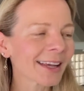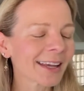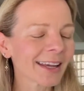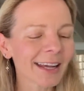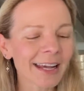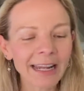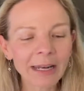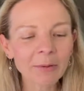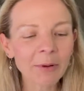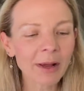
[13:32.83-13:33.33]

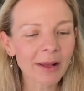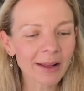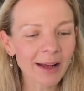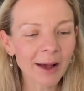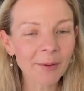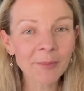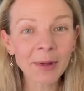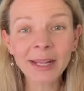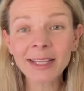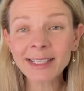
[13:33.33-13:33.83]
Anyway,
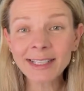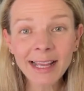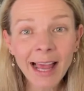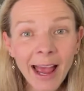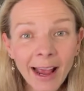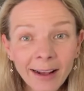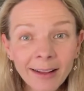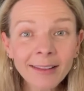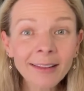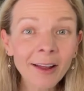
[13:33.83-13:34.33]
and
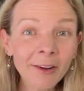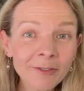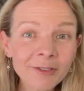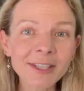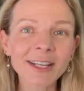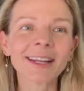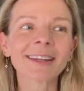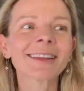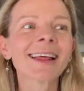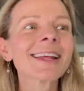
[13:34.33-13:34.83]
Zach loved
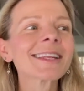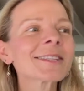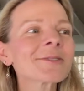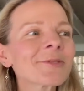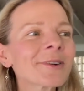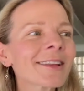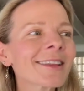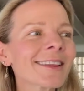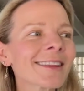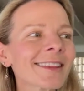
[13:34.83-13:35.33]
it. That's
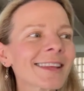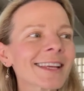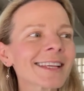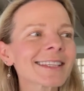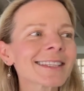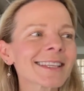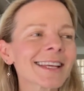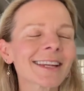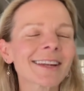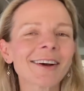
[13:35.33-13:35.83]
one of the
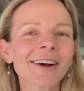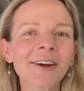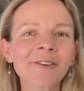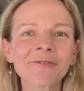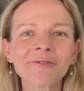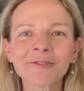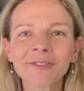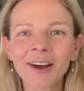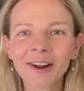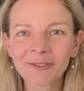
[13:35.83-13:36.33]
things that I
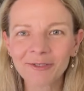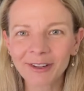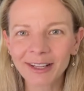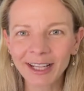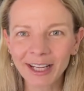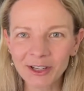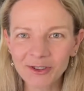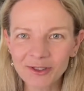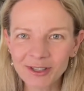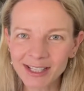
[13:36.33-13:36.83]
find really
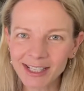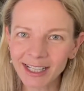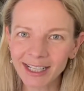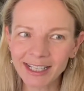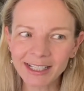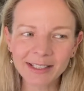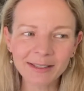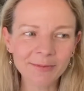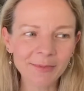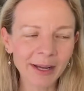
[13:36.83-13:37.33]
interesting
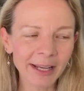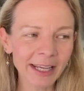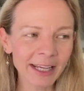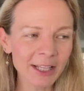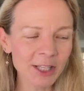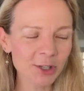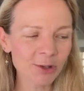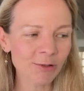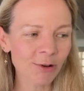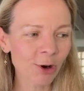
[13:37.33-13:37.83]
as my
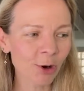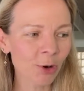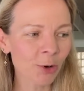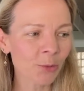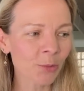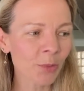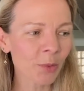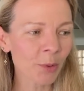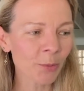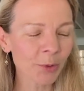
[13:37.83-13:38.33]
kids
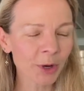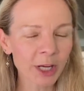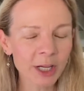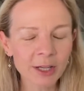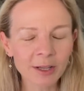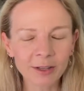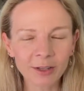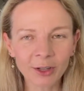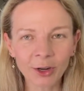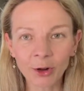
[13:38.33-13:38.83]
grow and we,
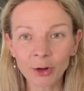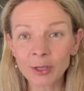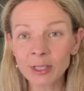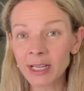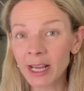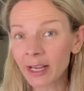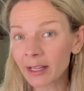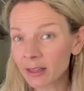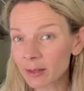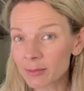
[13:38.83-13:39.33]

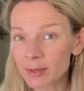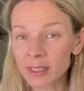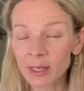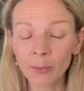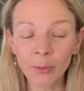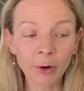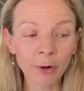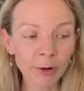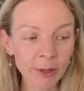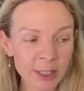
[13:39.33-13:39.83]
take them
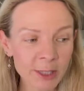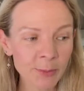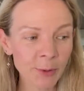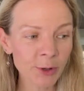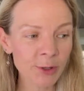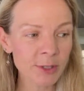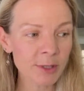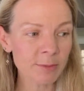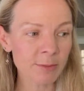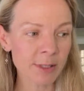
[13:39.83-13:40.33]
somewhere,
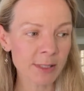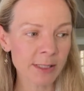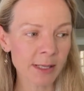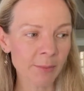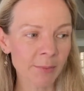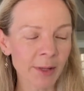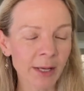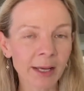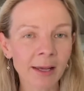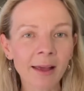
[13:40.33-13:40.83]
expose them to
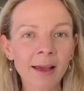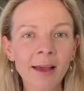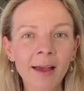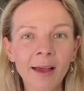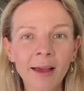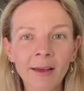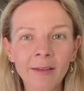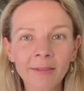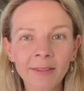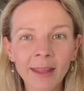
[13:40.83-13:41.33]
something.
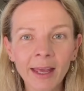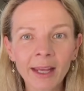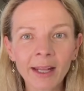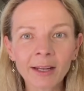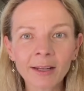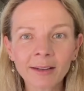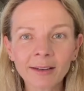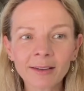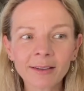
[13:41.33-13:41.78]
They